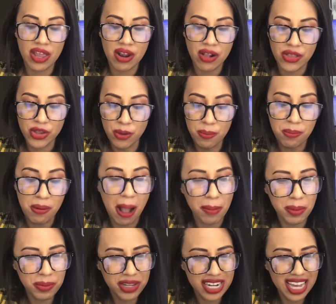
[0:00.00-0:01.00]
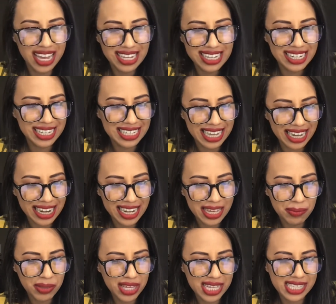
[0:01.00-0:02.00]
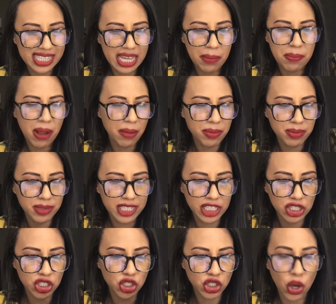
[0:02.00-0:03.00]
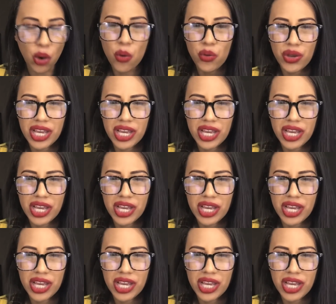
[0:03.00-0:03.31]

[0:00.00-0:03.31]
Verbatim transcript: you're probably not gonna get it because they probably don't